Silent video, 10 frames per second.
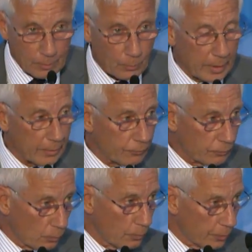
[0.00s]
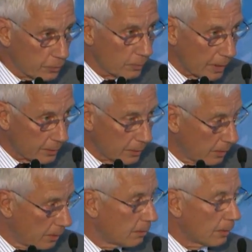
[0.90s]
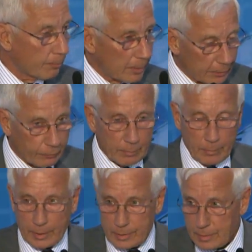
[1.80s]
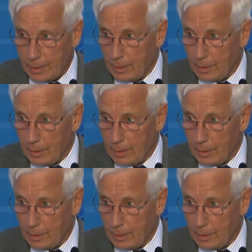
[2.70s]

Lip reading: We have to work together by military means